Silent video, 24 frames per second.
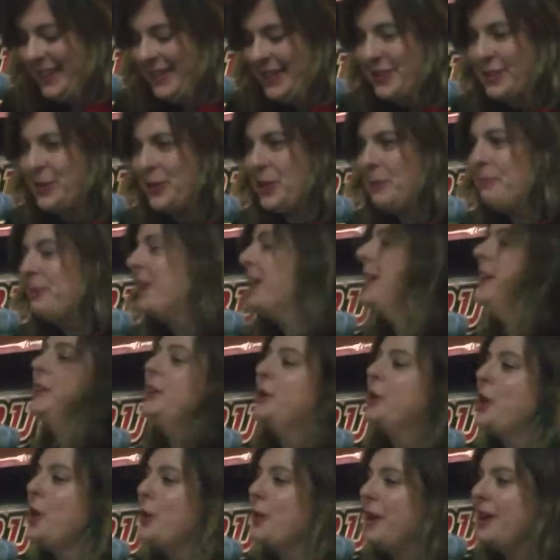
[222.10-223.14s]
So I play
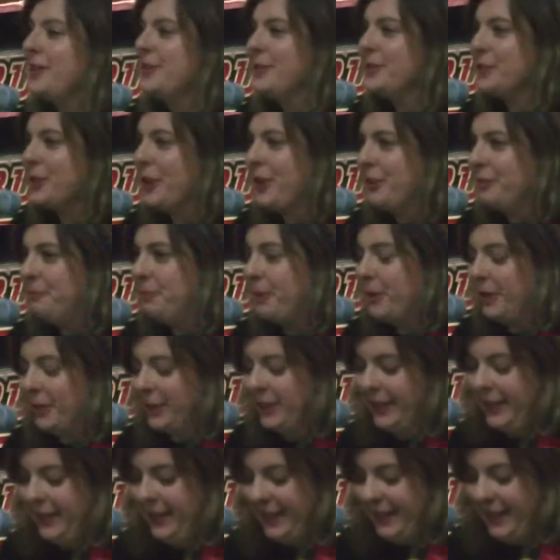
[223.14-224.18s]
in a co-ed softball
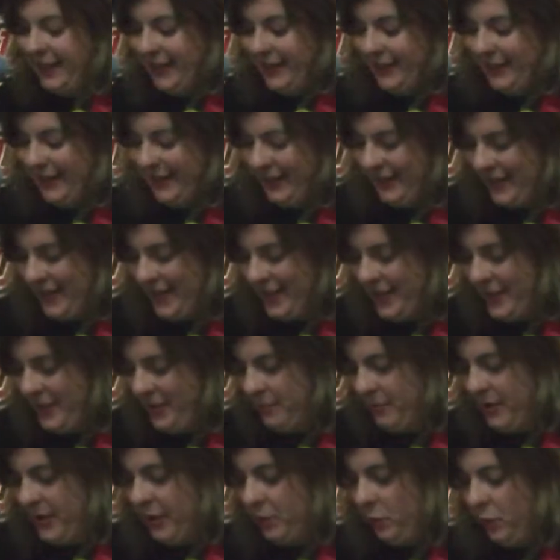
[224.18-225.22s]
league
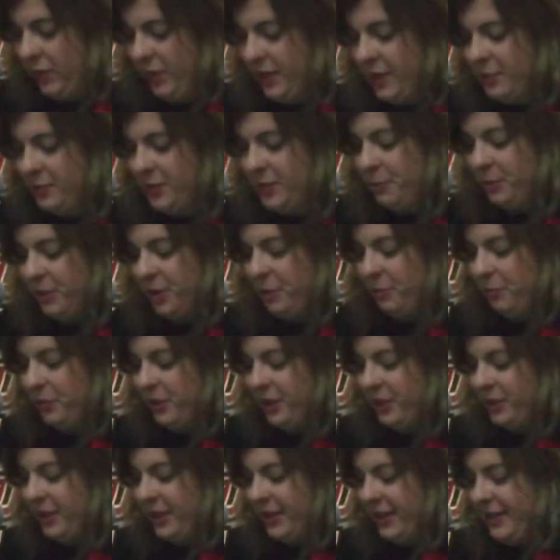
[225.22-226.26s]
in Williamsburg,
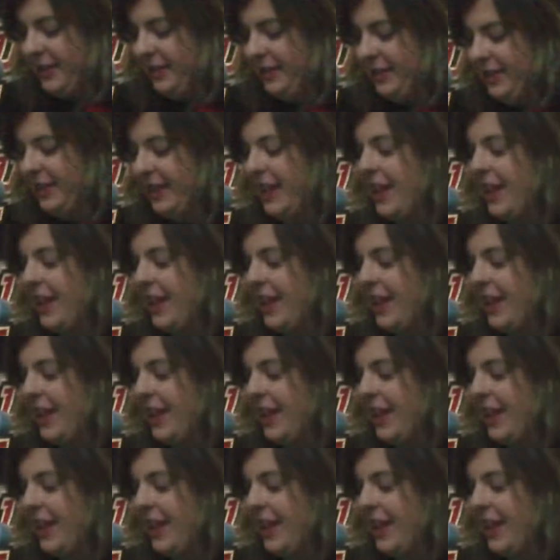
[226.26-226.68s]
Brooklyn, and